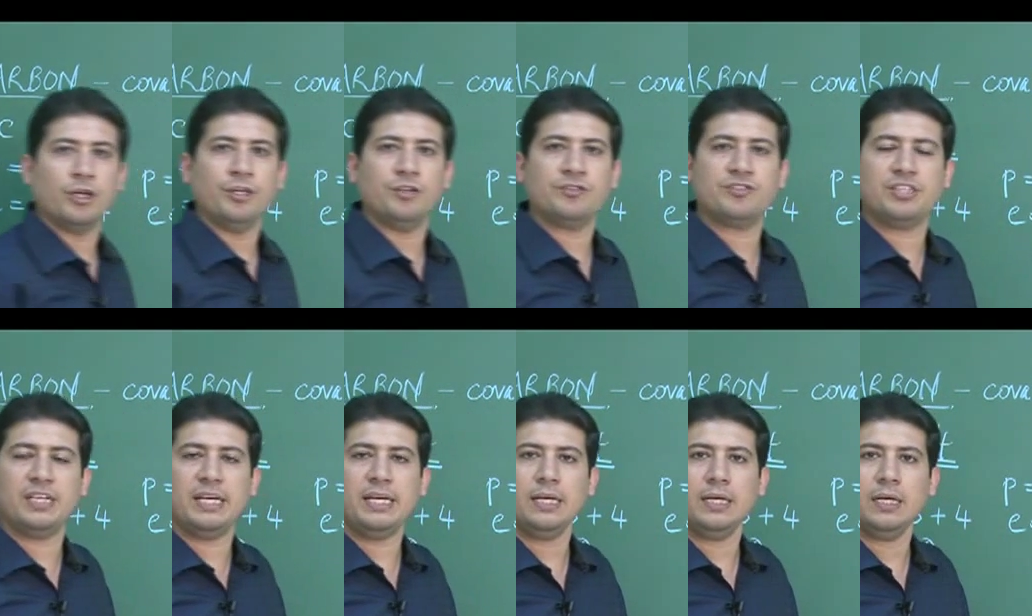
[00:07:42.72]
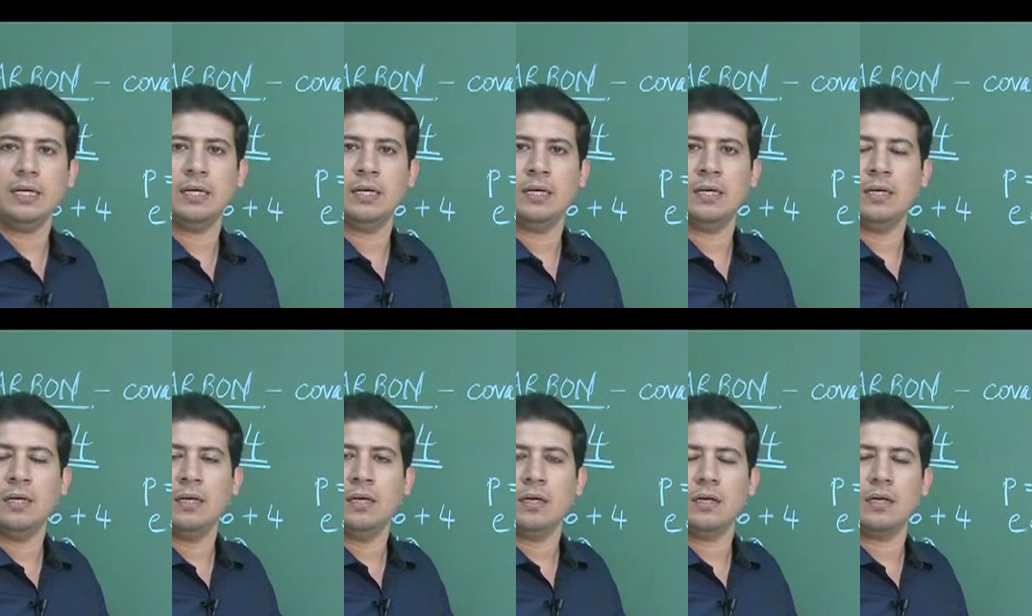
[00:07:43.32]
you see,
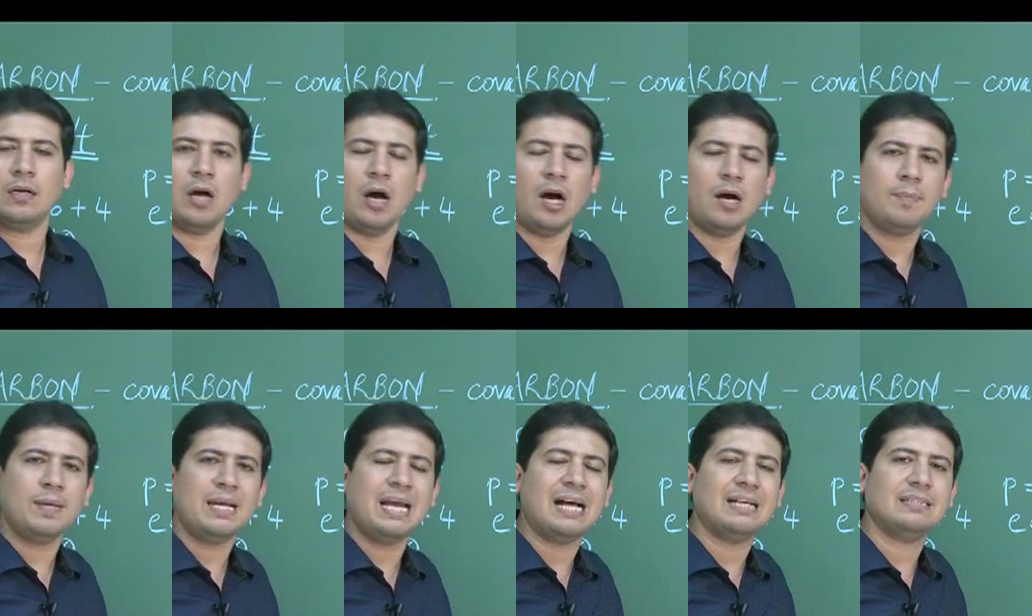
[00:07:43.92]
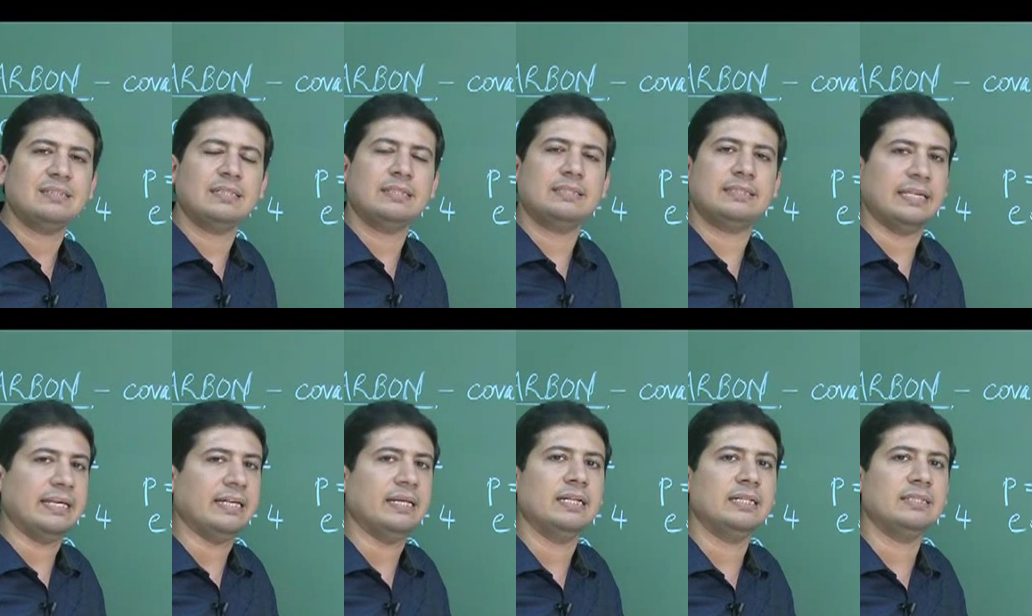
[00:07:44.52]
carbon has a
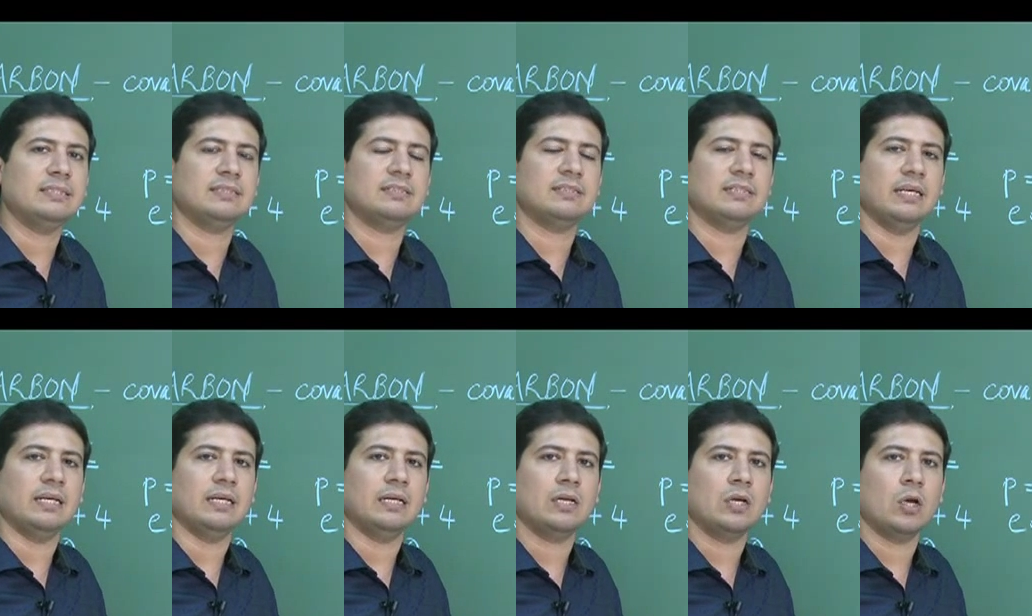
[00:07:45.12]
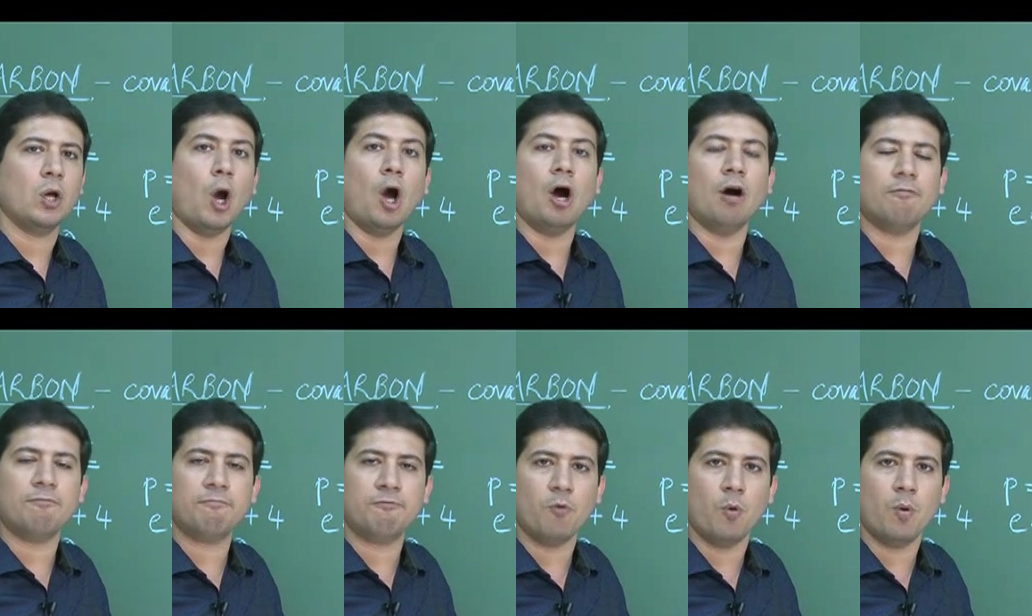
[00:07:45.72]
tendency
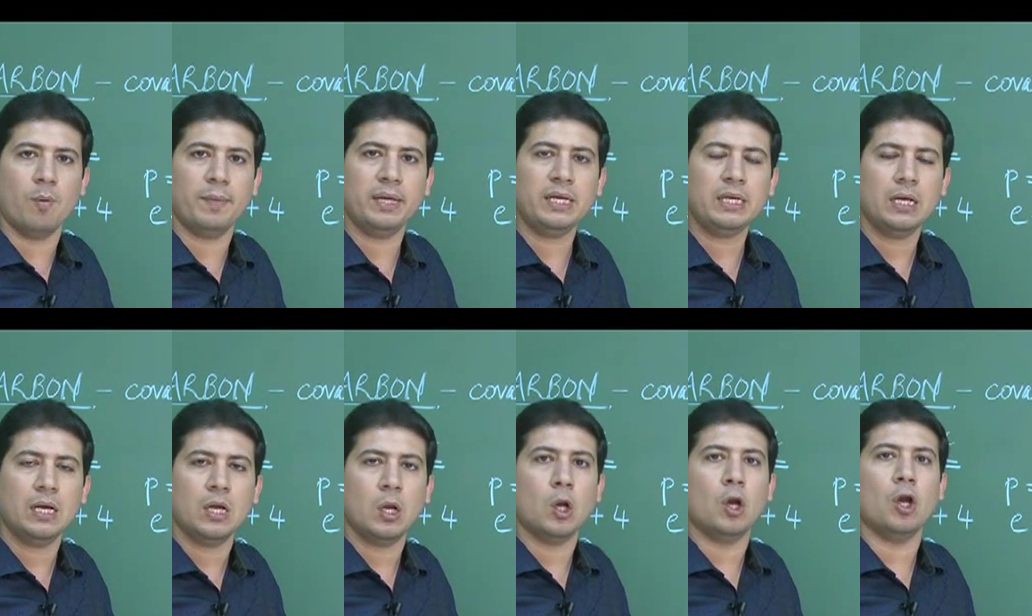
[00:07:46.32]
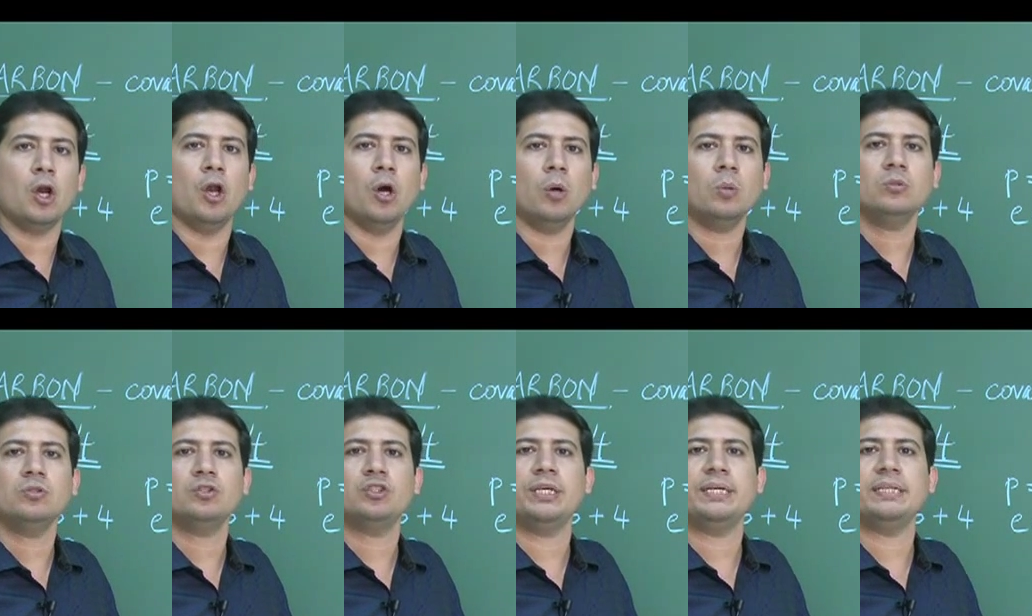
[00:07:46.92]
of forming
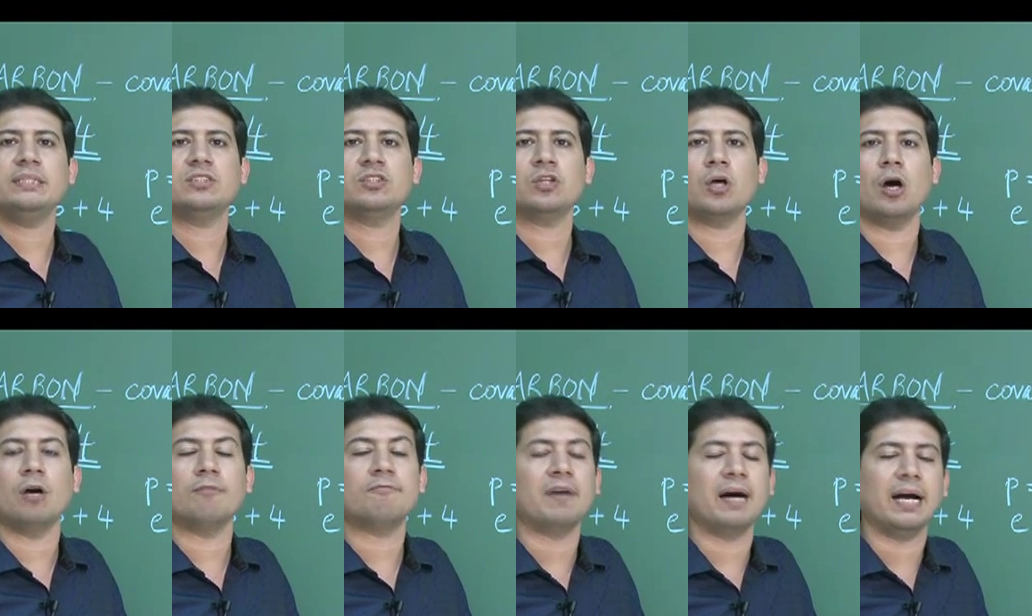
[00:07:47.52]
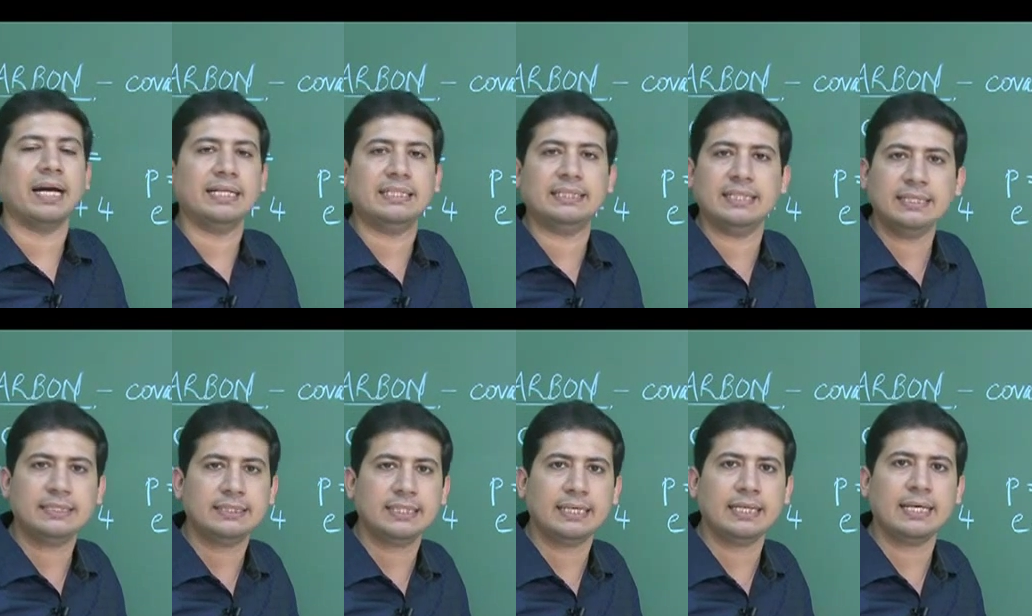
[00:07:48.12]
long chains of
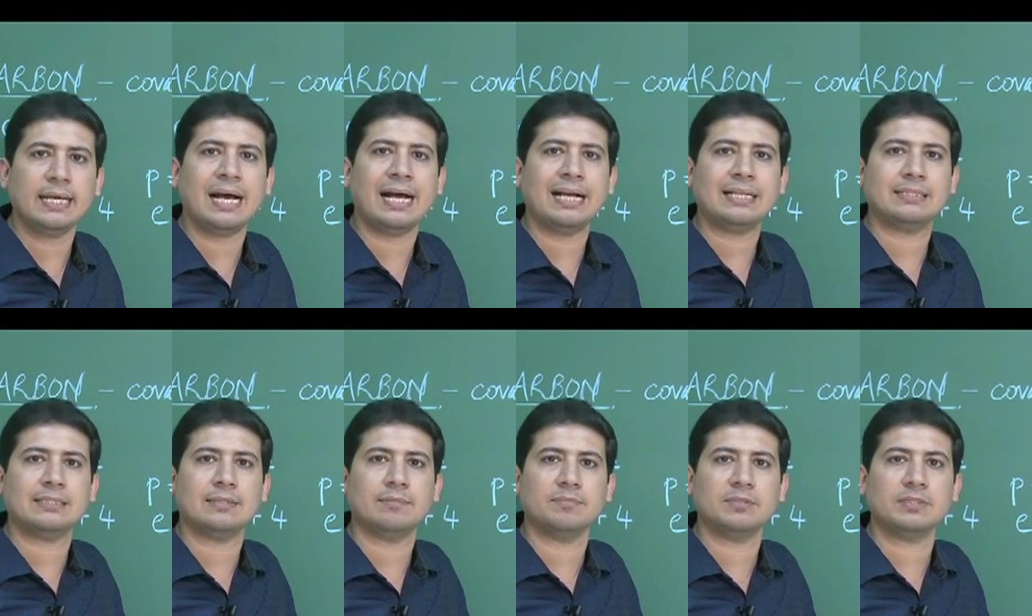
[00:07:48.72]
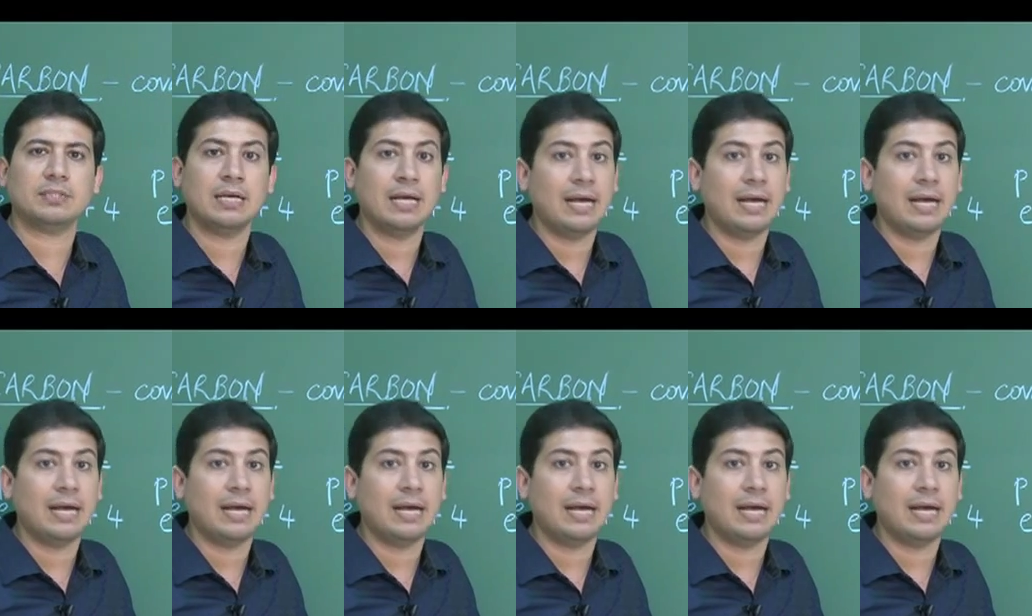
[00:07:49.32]
identical atoms,